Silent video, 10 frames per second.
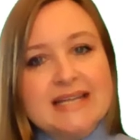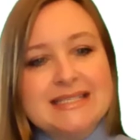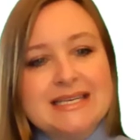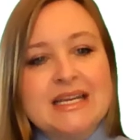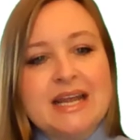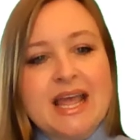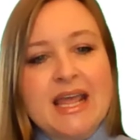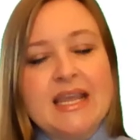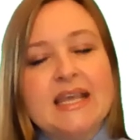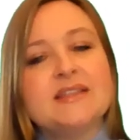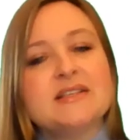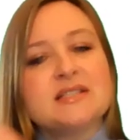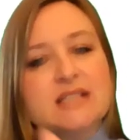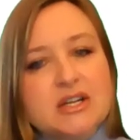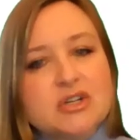that DNA in the
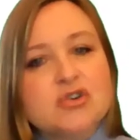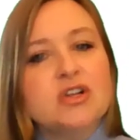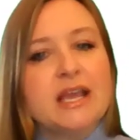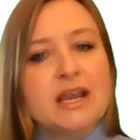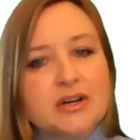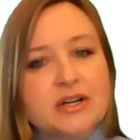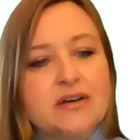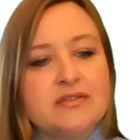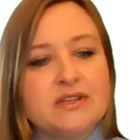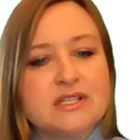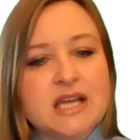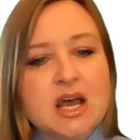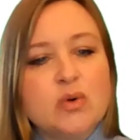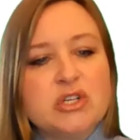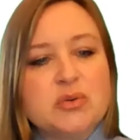central area of the
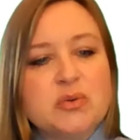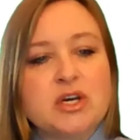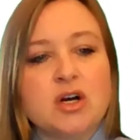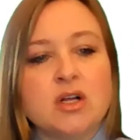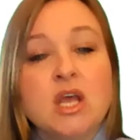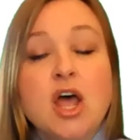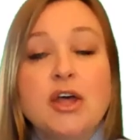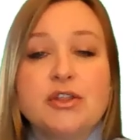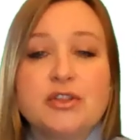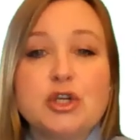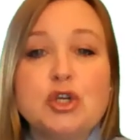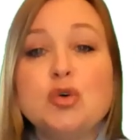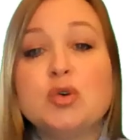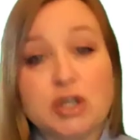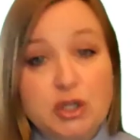cell, which we call the
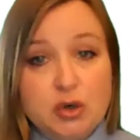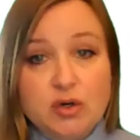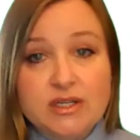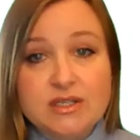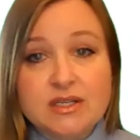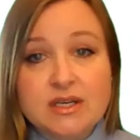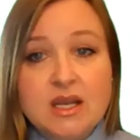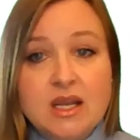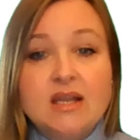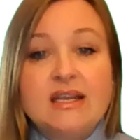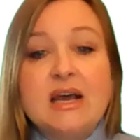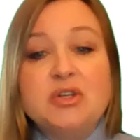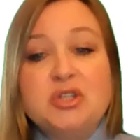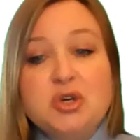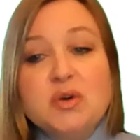nucleoid. Now,
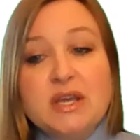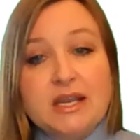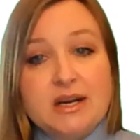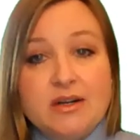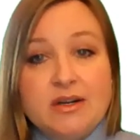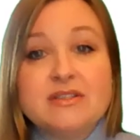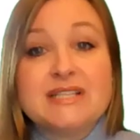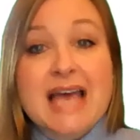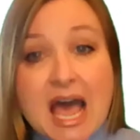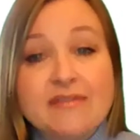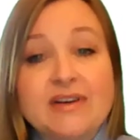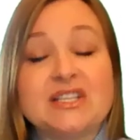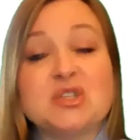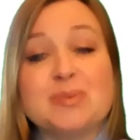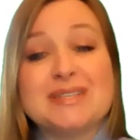eukaryotes have
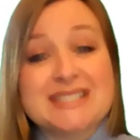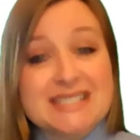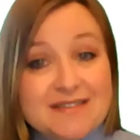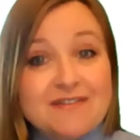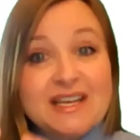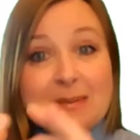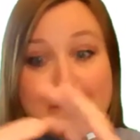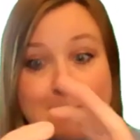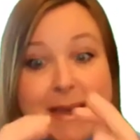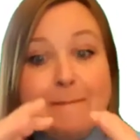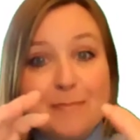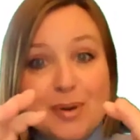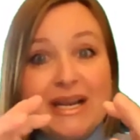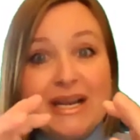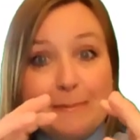a specific
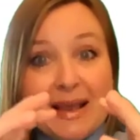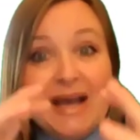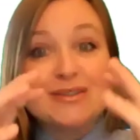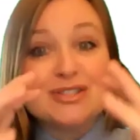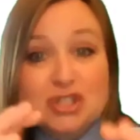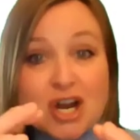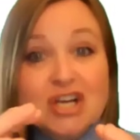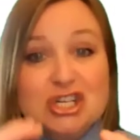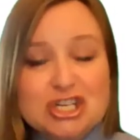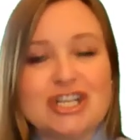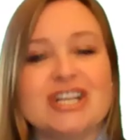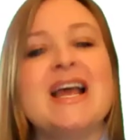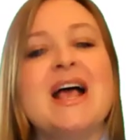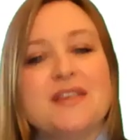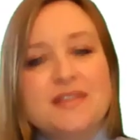membrane bound structure
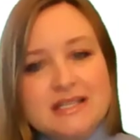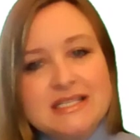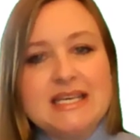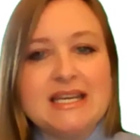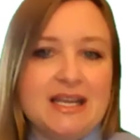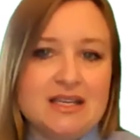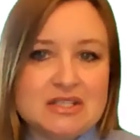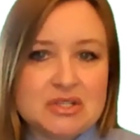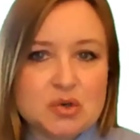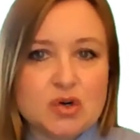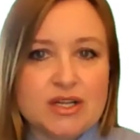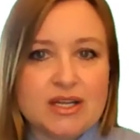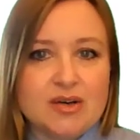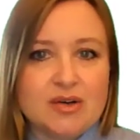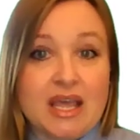that the DNA is stored
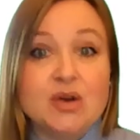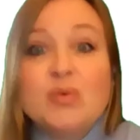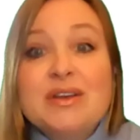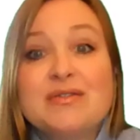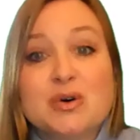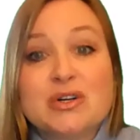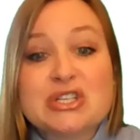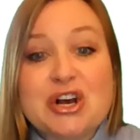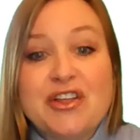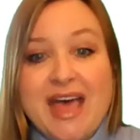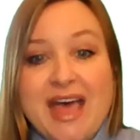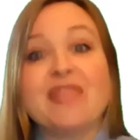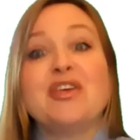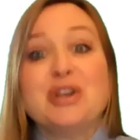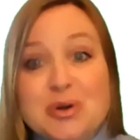in. Okay. And we, of course, call
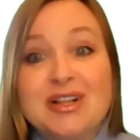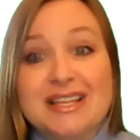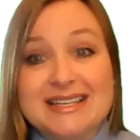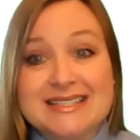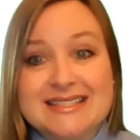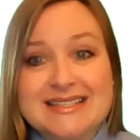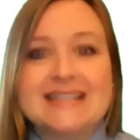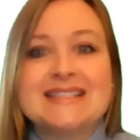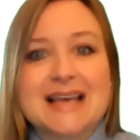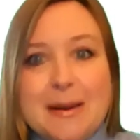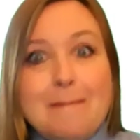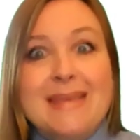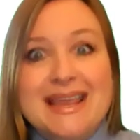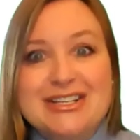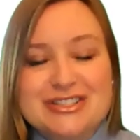that the nucleus. That's a
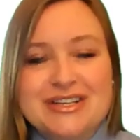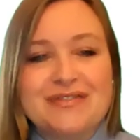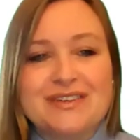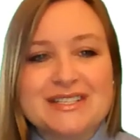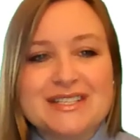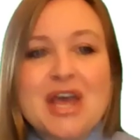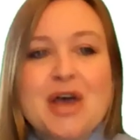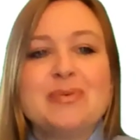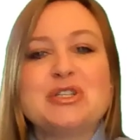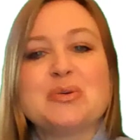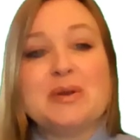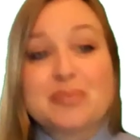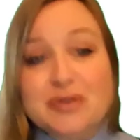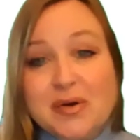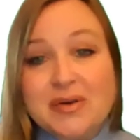major difference
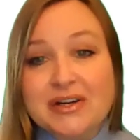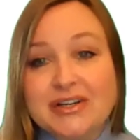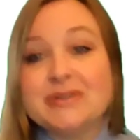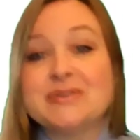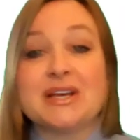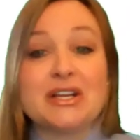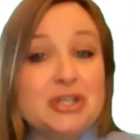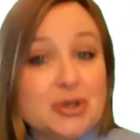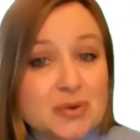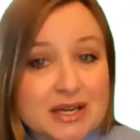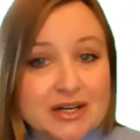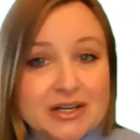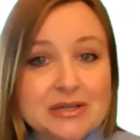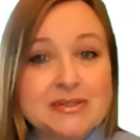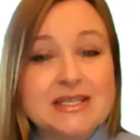between prokaryotes and
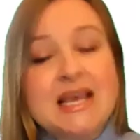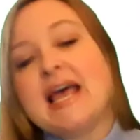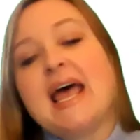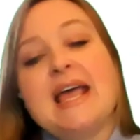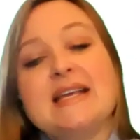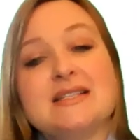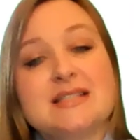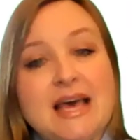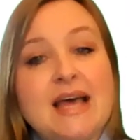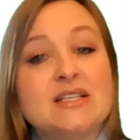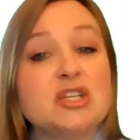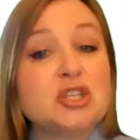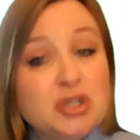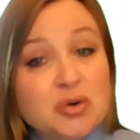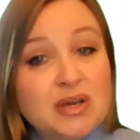eukaryotes is that
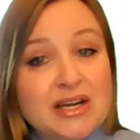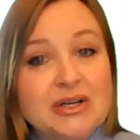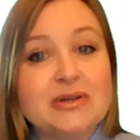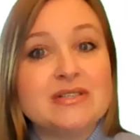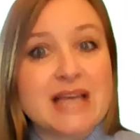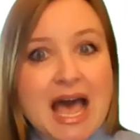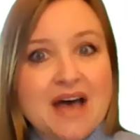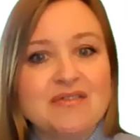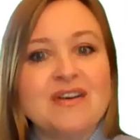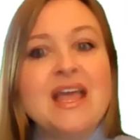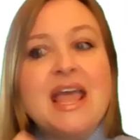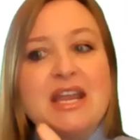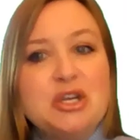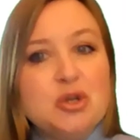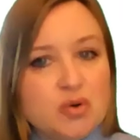eukaryotes have
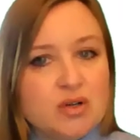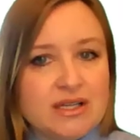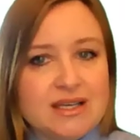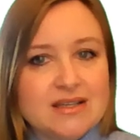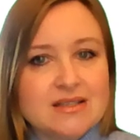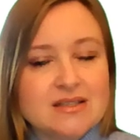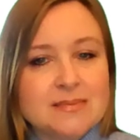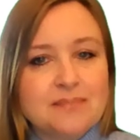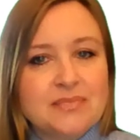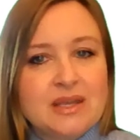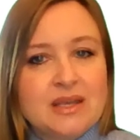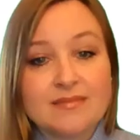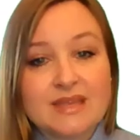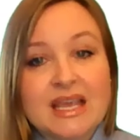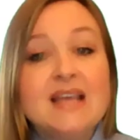a nucleus.
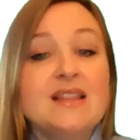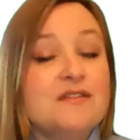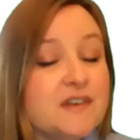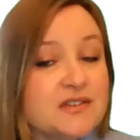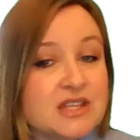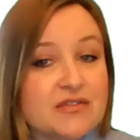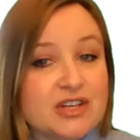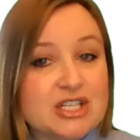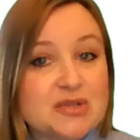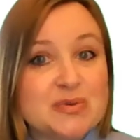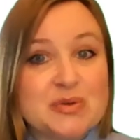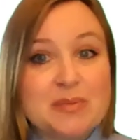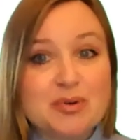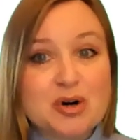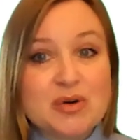The fifth difference
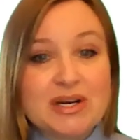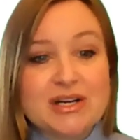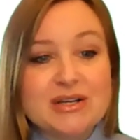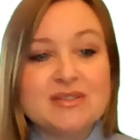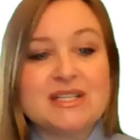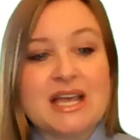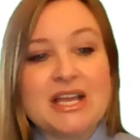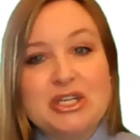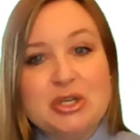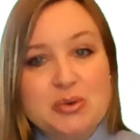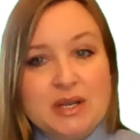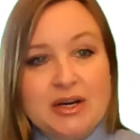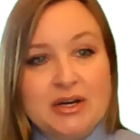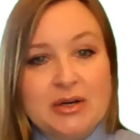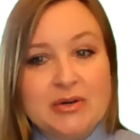between prokaryotes and
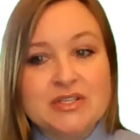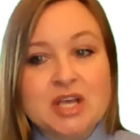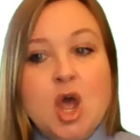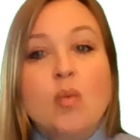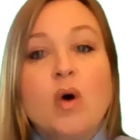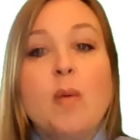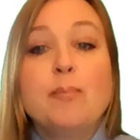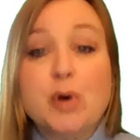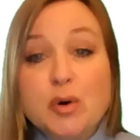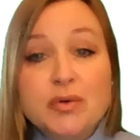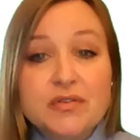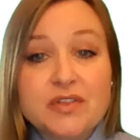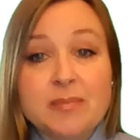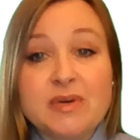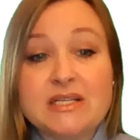eukaryotes, well, both of
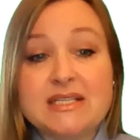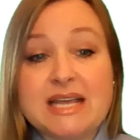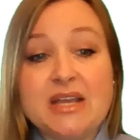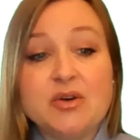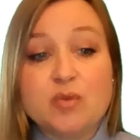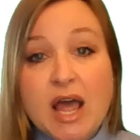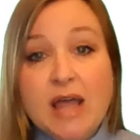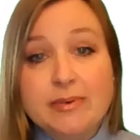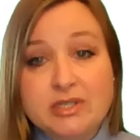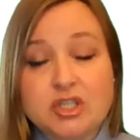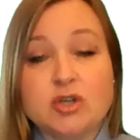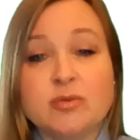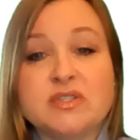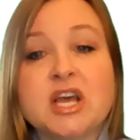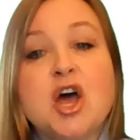them contain
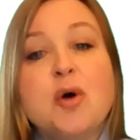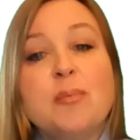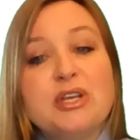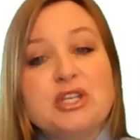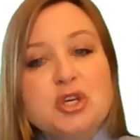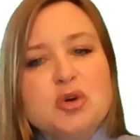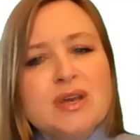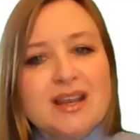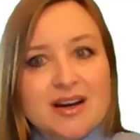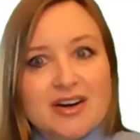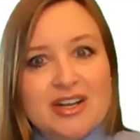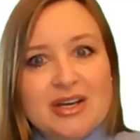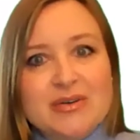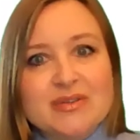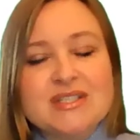ribosomes, but
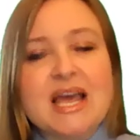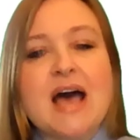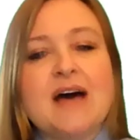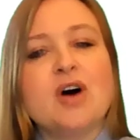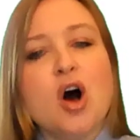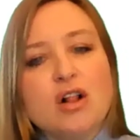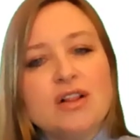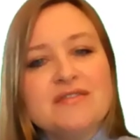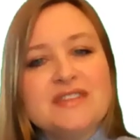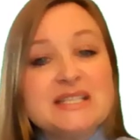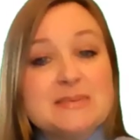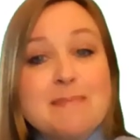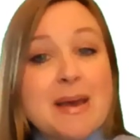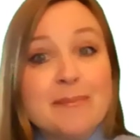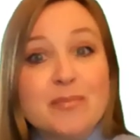eukaryotes have all of these
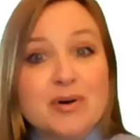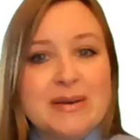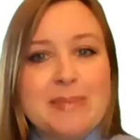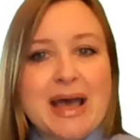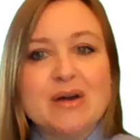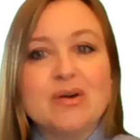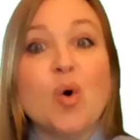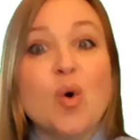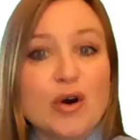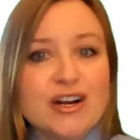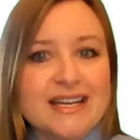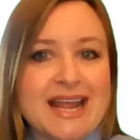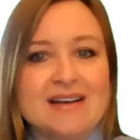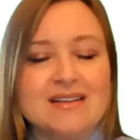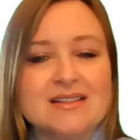membrane bound
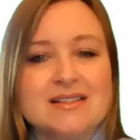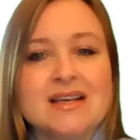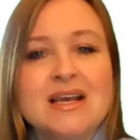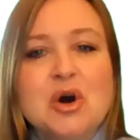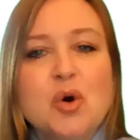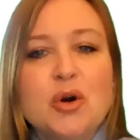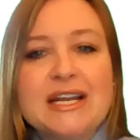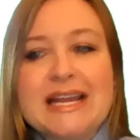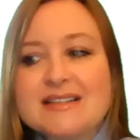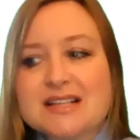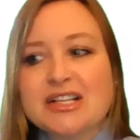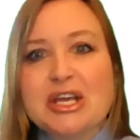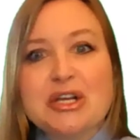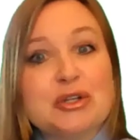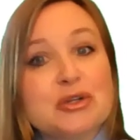organelles. Organelles are
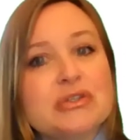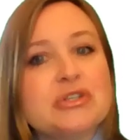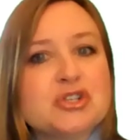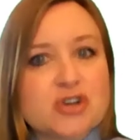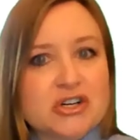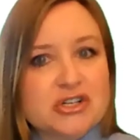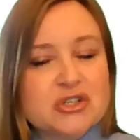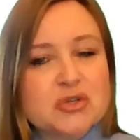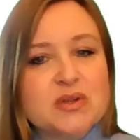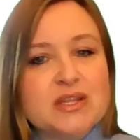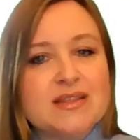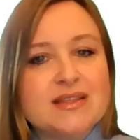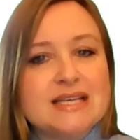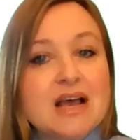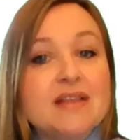like little structures within
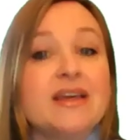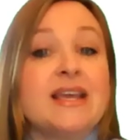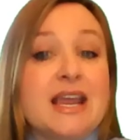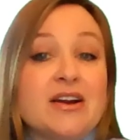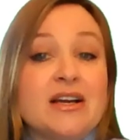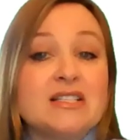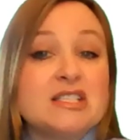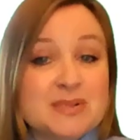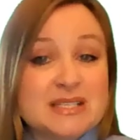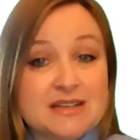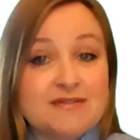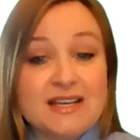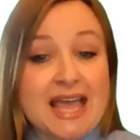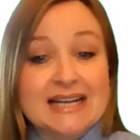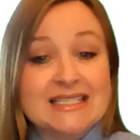the cell that carry out
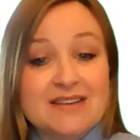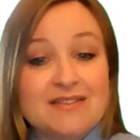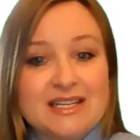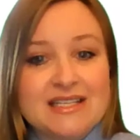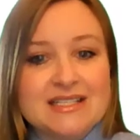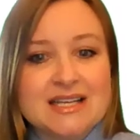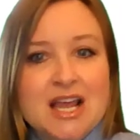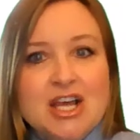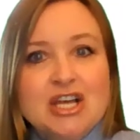specific activities.